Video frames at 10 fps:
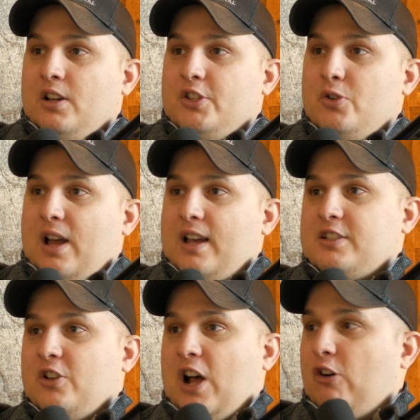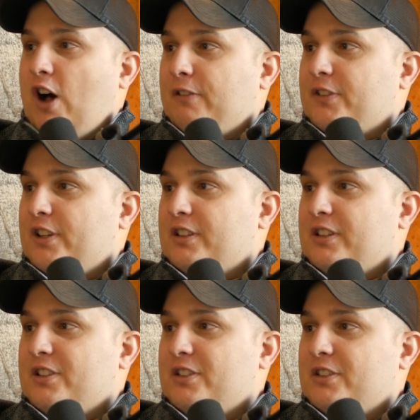you ask, how often
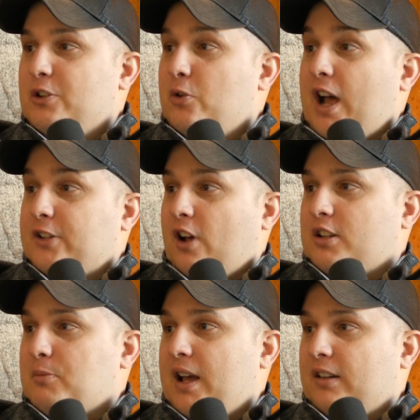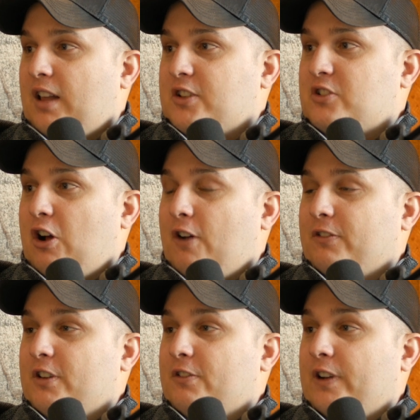do I talk to my clients, or how
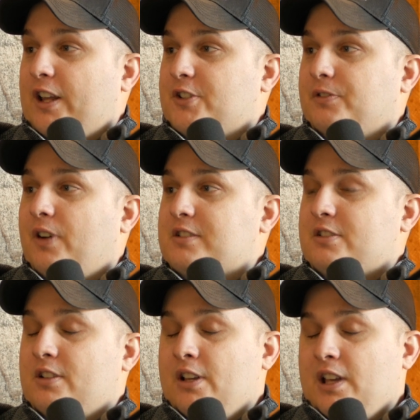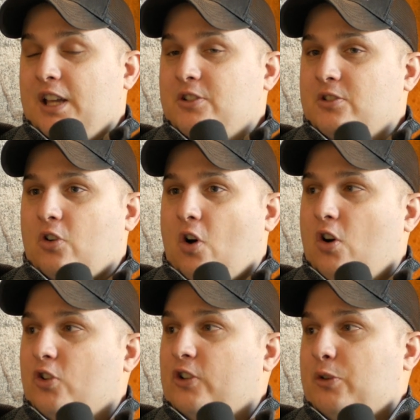often a financial advisor? And those are
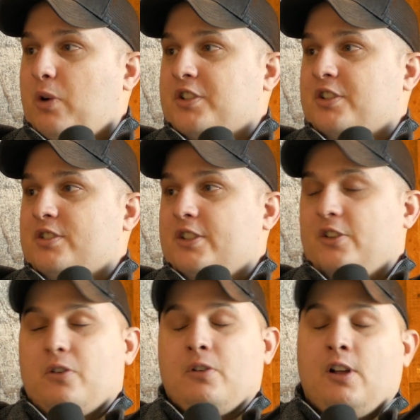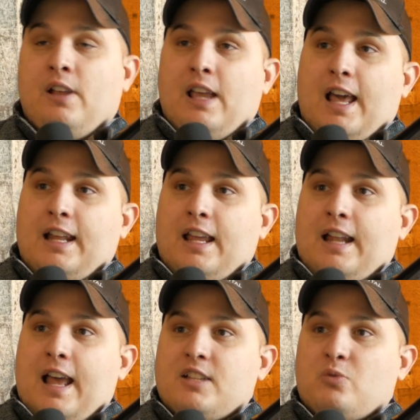all great questions, and
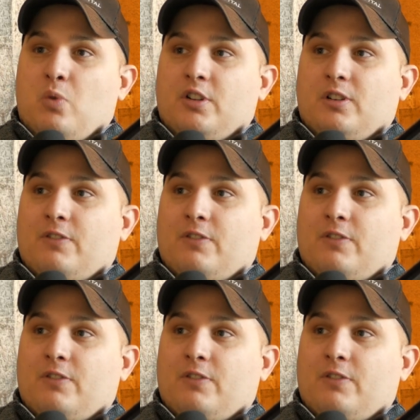ask what their